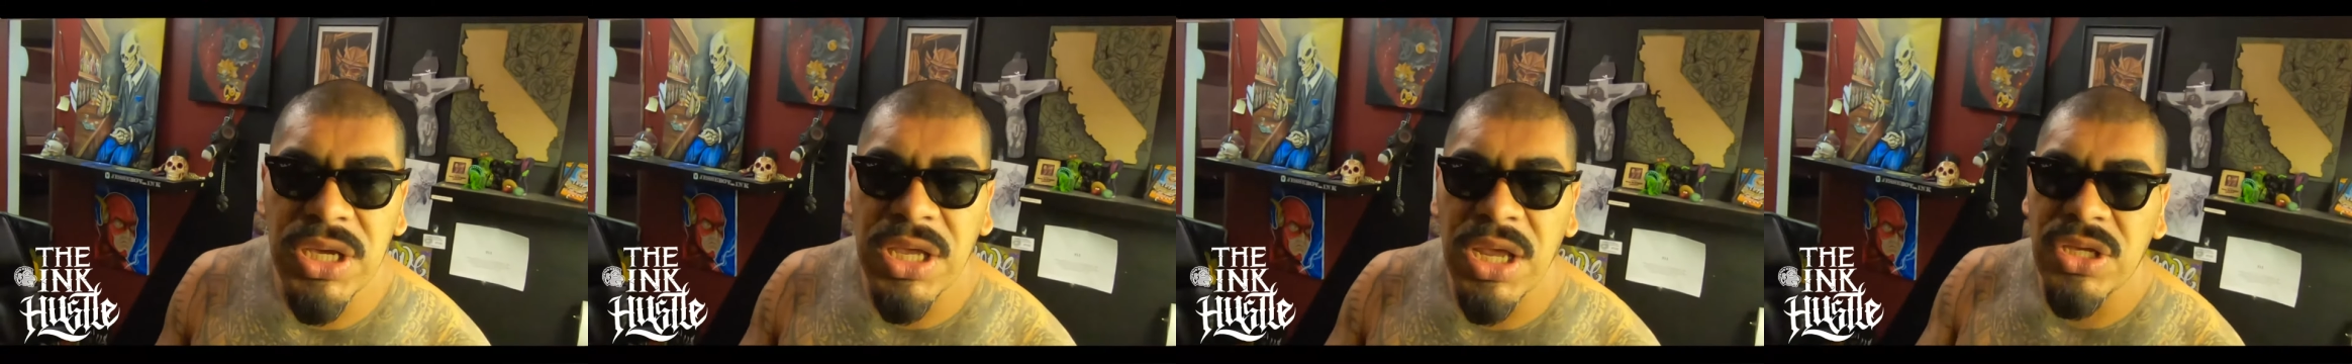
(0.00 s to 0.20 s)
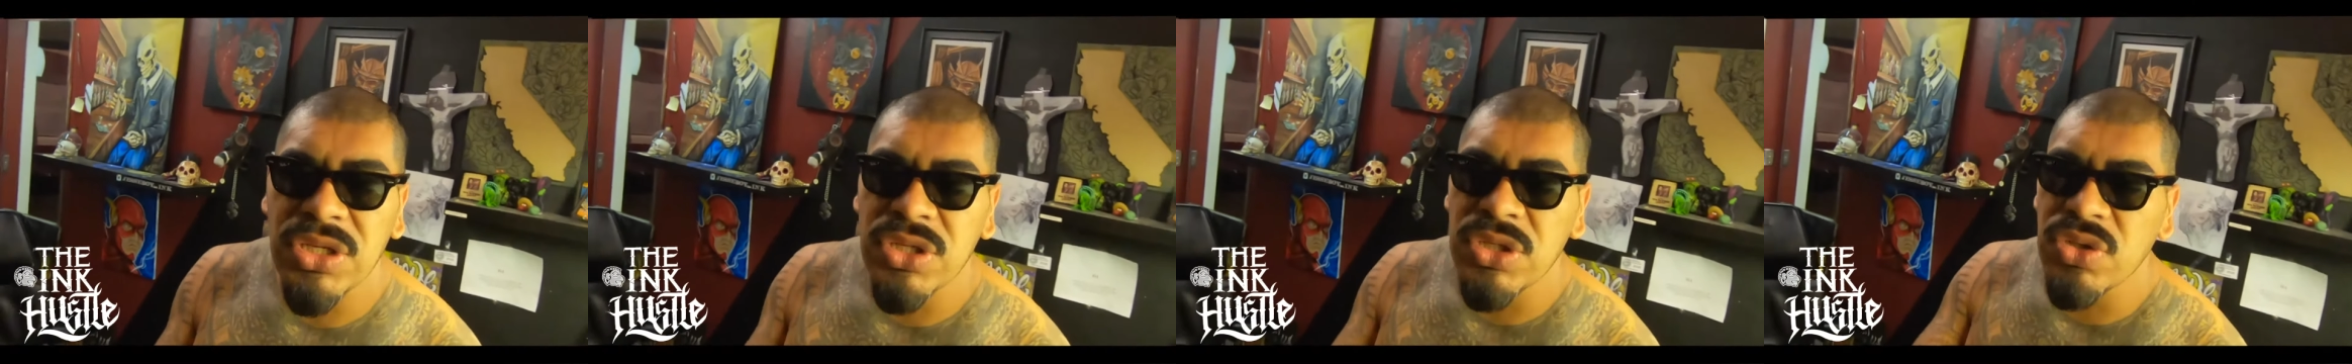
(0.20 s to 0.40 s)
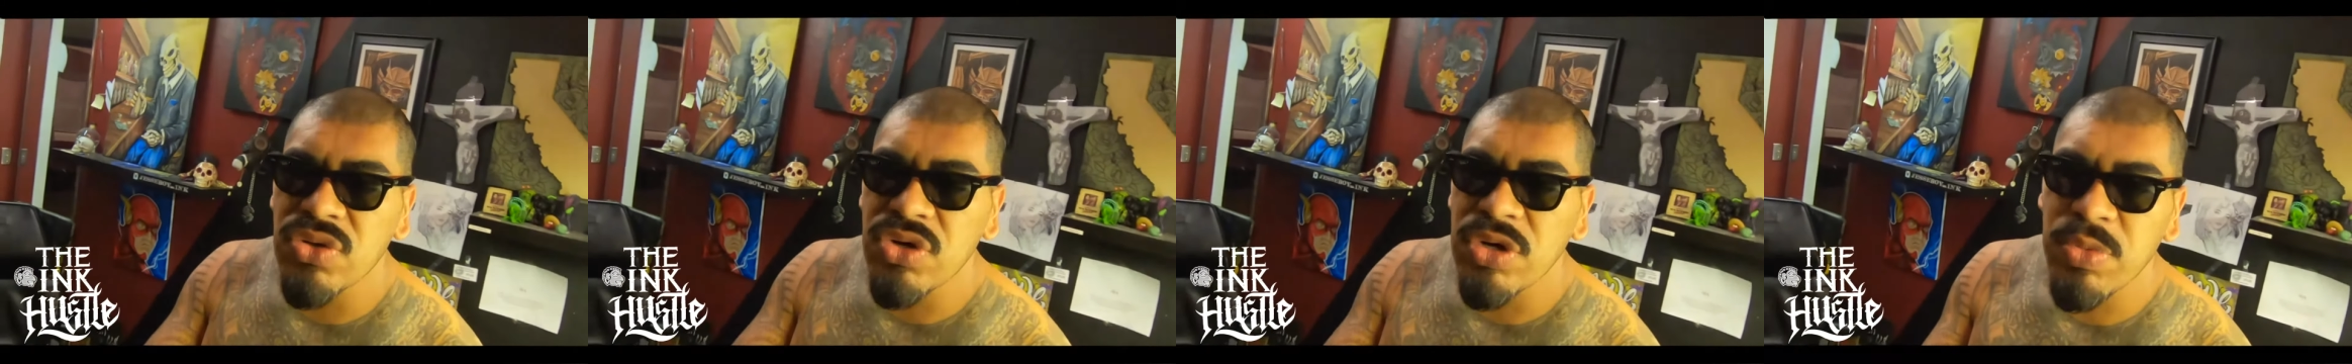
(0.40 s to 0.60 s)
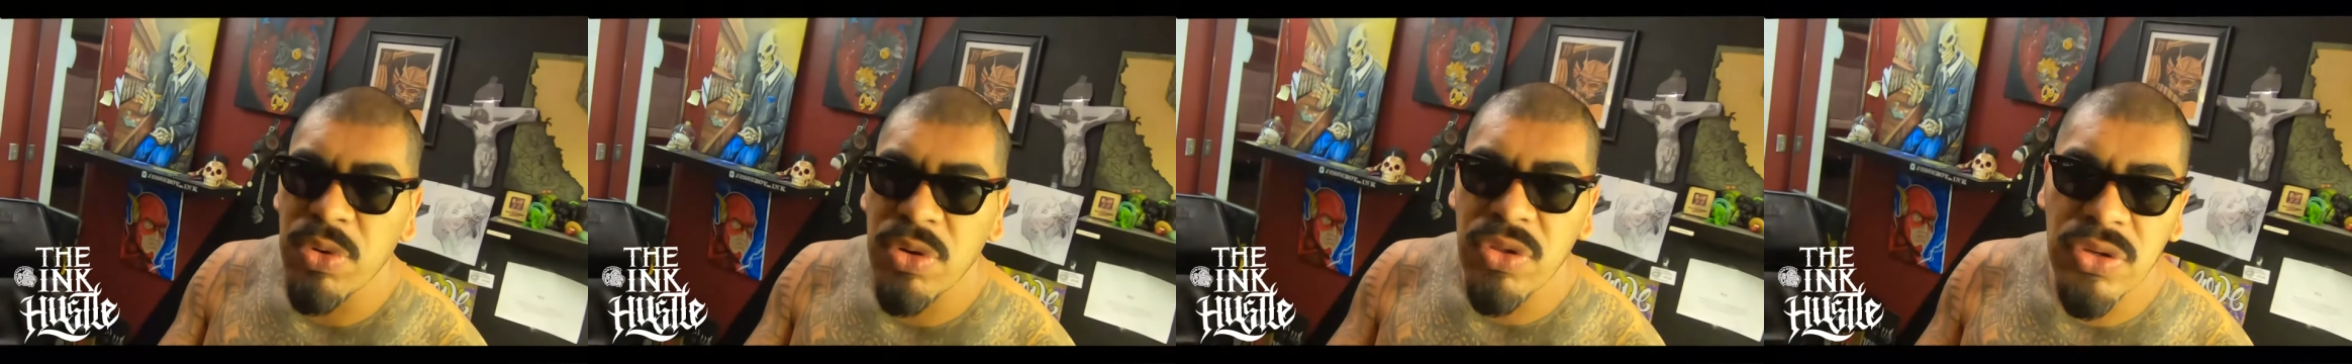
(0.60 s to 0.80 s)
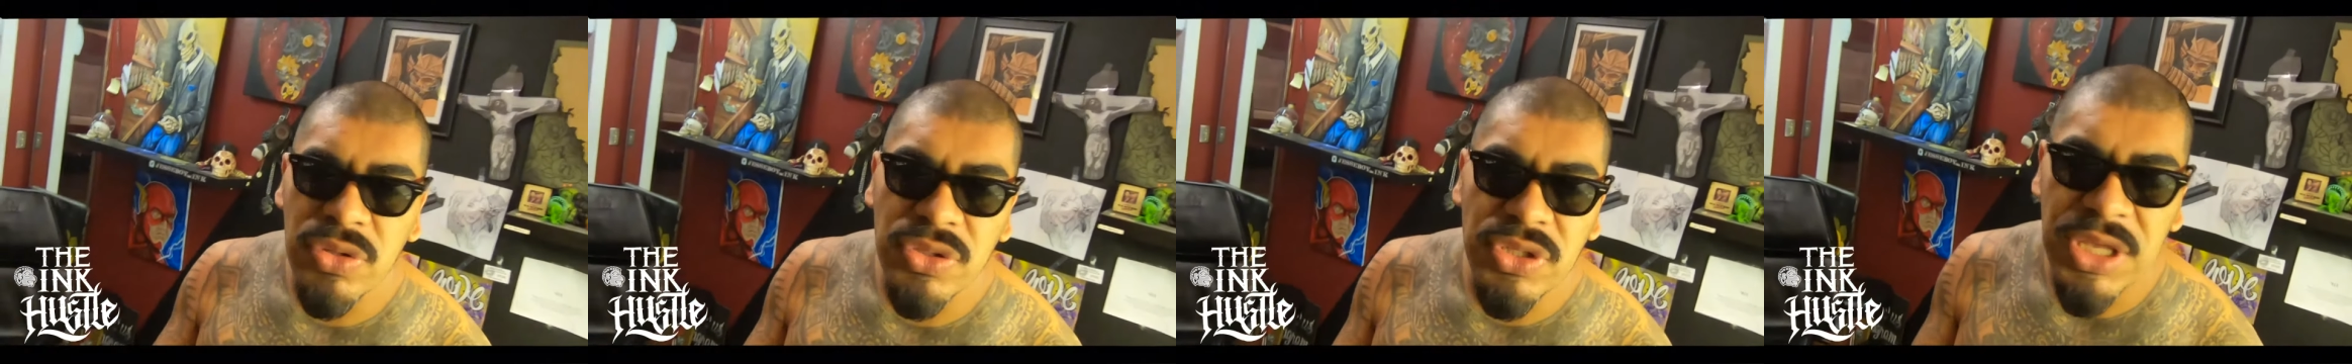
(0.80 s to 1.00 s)
I used to scribble
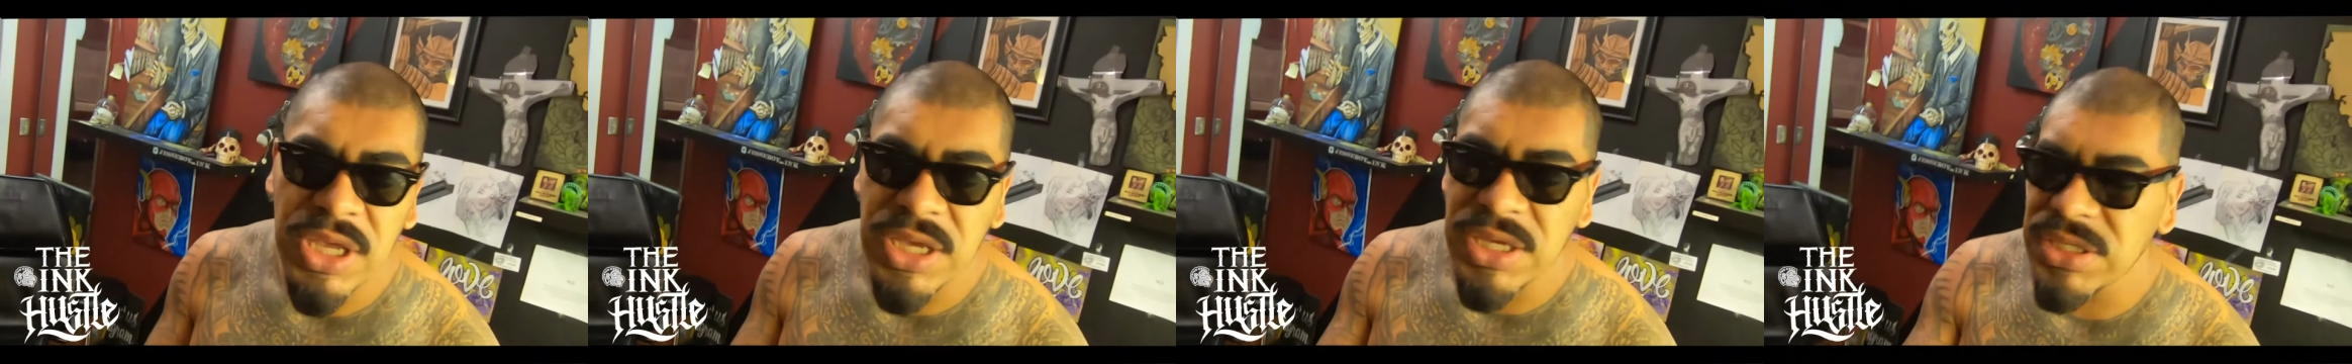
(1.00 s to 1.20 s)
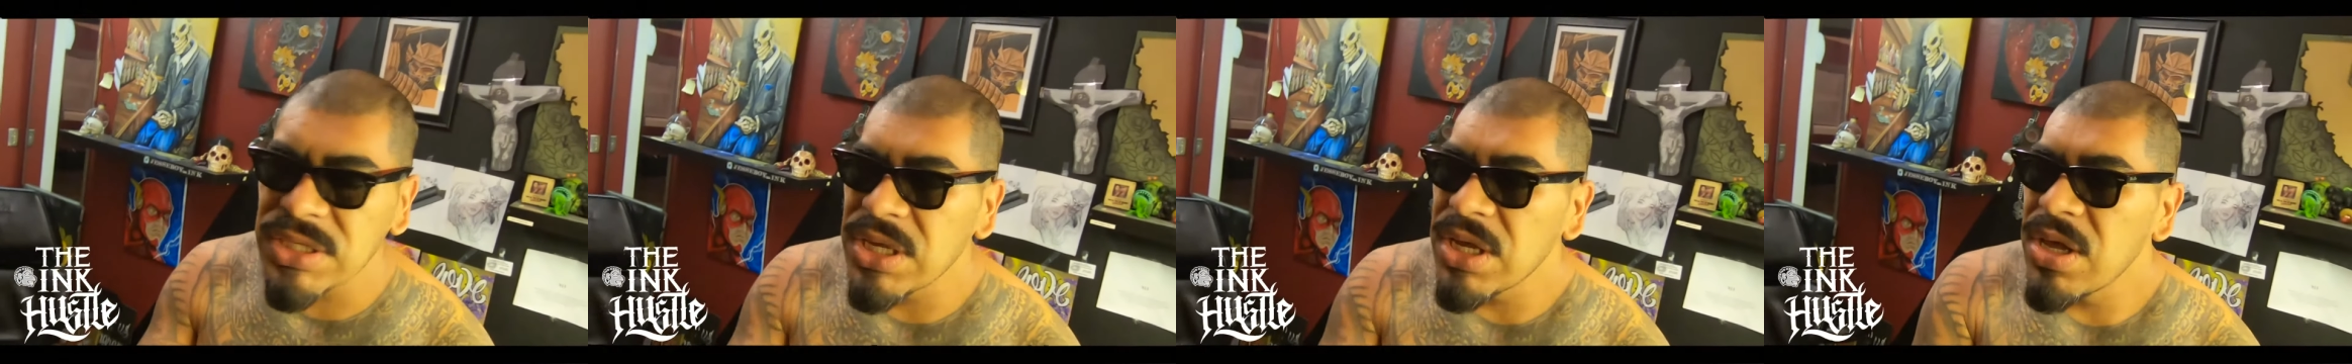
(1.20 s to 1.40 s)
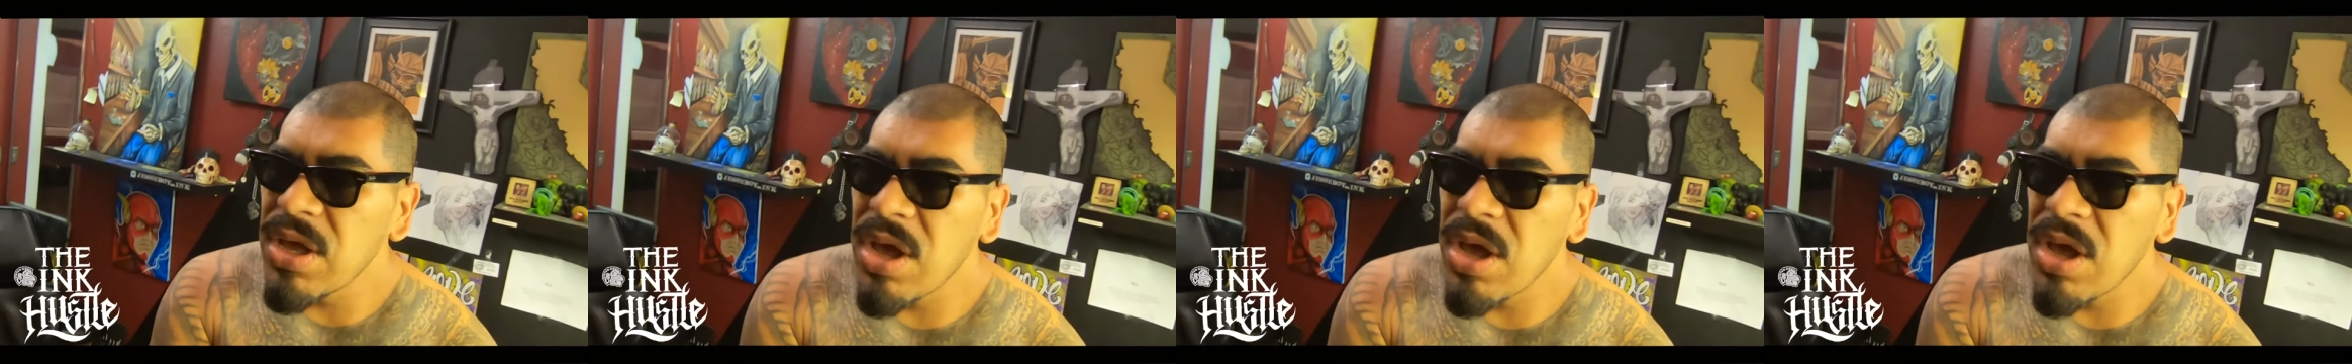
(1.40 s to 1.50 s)
those things